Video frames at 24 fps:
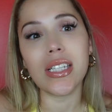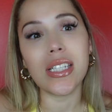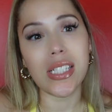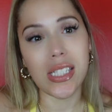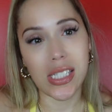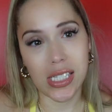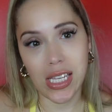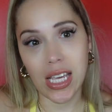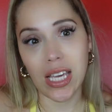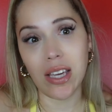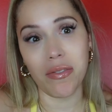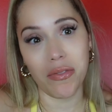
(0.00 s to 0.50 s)

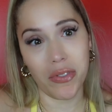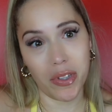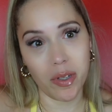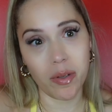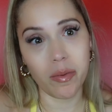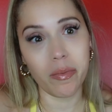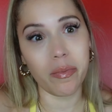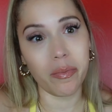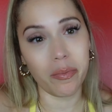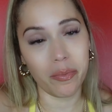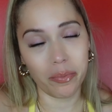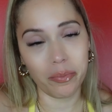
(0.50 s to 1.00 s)
save them.
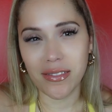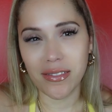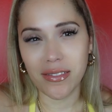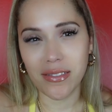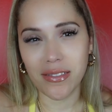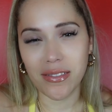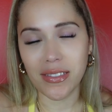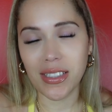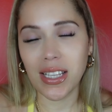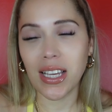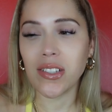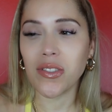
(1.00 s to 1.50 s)

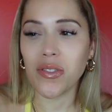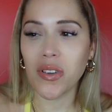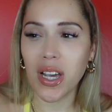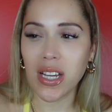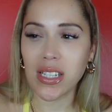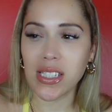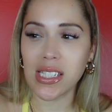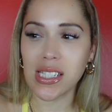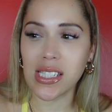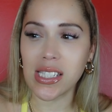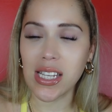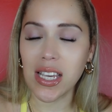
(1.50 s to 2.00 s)
I
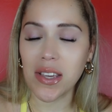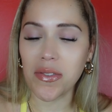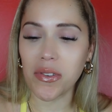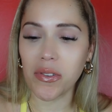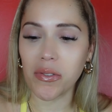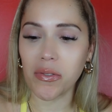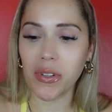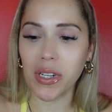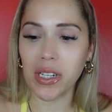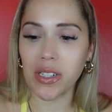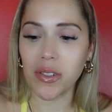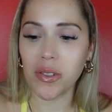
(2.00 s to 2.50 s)
tried to save a
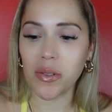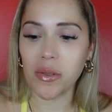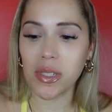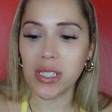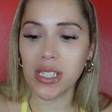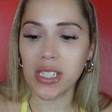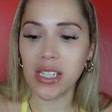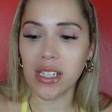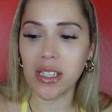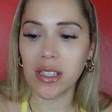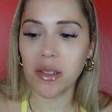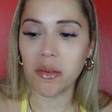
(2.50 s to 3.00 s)
friend who was
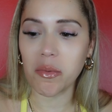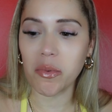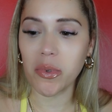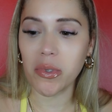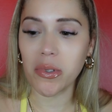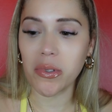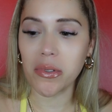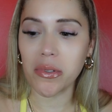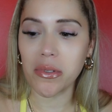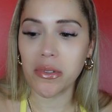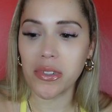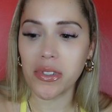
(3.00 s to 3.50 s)
getting
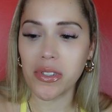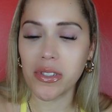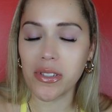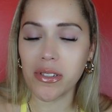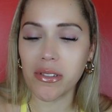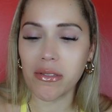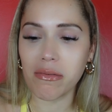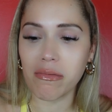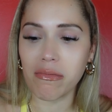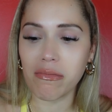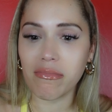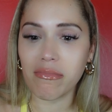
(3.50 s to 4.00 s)
abused.
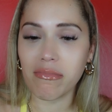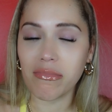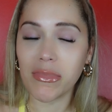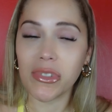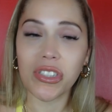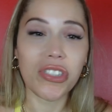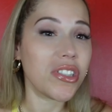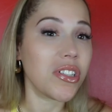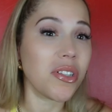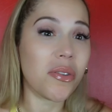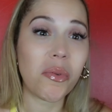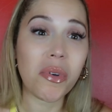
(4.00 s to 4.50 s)

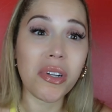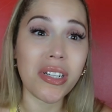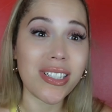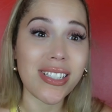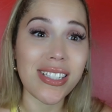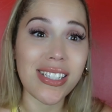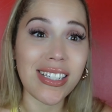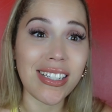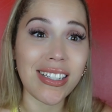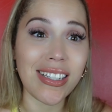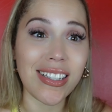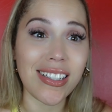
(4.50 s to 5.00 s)
She didn't want to
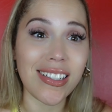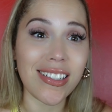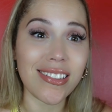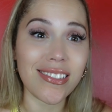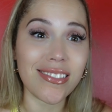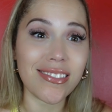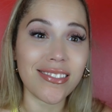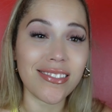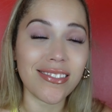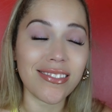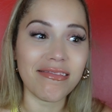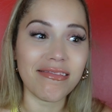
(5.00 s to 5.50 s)
see it.
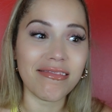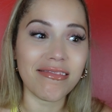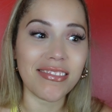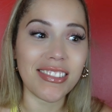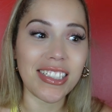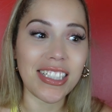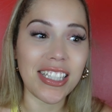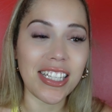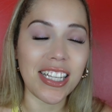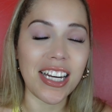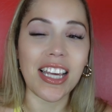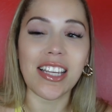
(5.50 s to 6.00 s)

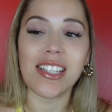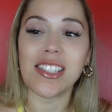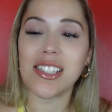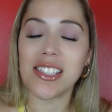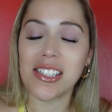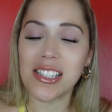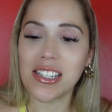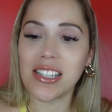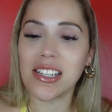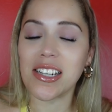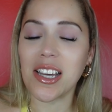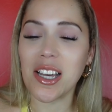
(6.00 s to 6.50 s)
And then I
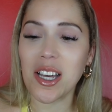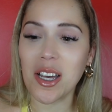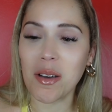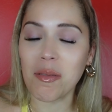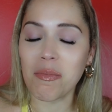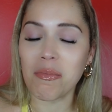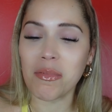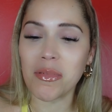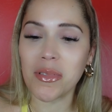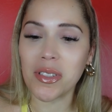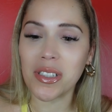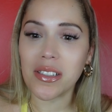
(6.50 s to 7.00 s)
stood up
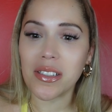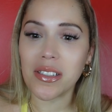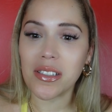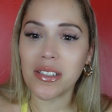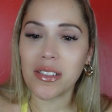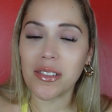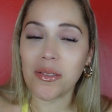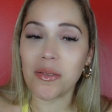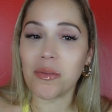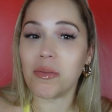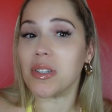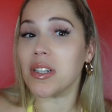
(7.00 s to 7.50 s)

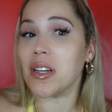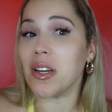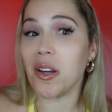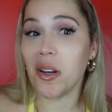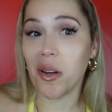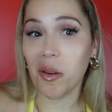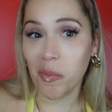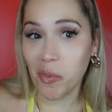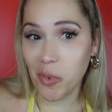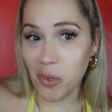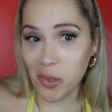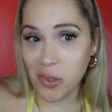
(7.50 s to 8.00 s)
when her
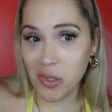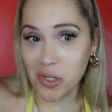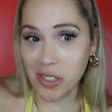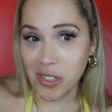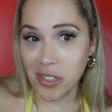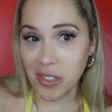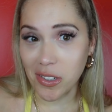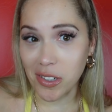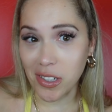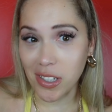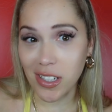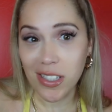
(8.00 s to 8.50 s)

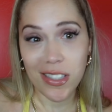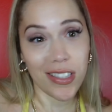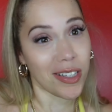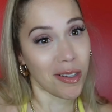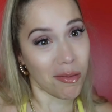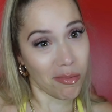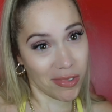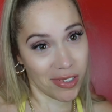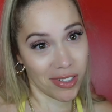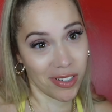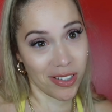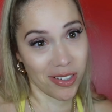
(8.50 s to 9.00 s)
abuser
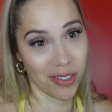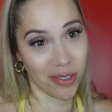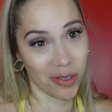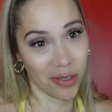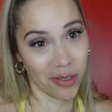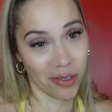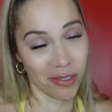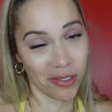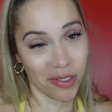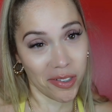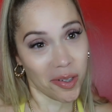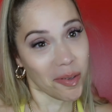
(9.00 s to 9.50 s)
attempted to
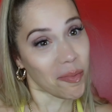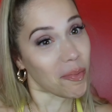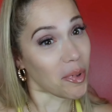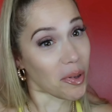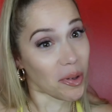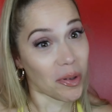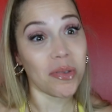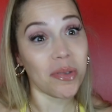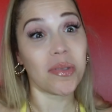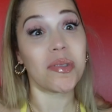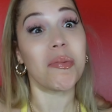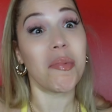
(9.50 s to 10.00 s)

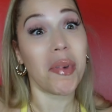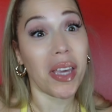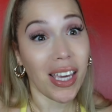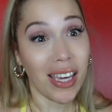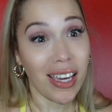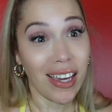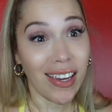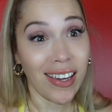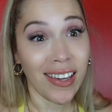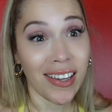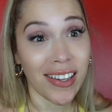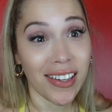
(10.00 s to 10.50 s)
abuse
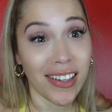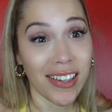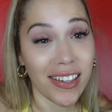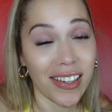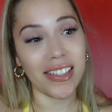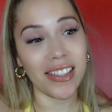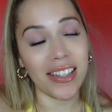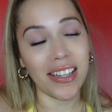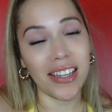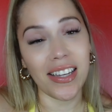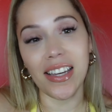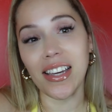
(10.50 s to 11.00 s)
me
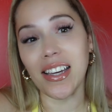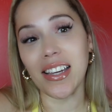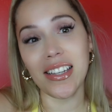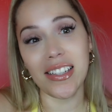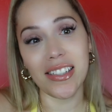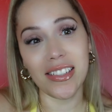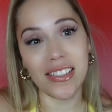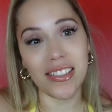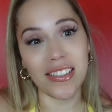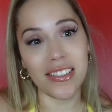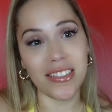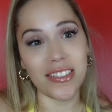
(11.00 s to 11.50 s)
and
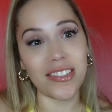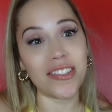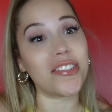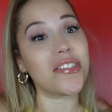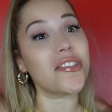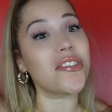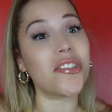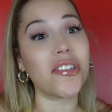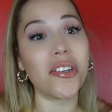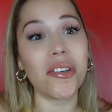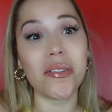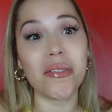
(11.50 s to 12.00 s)
she
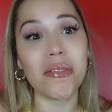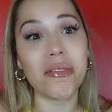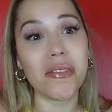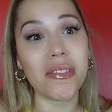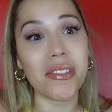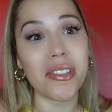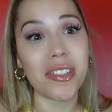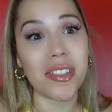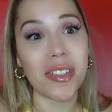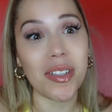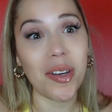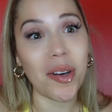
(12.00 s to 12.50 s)

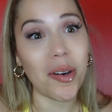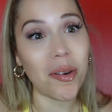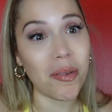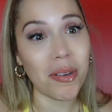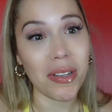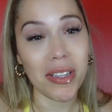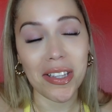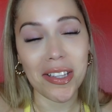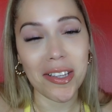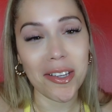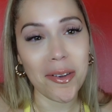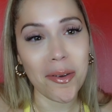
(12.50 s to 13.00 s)
chose to go
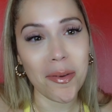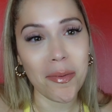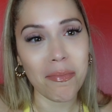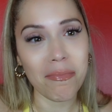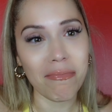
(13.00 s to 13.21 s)
with him.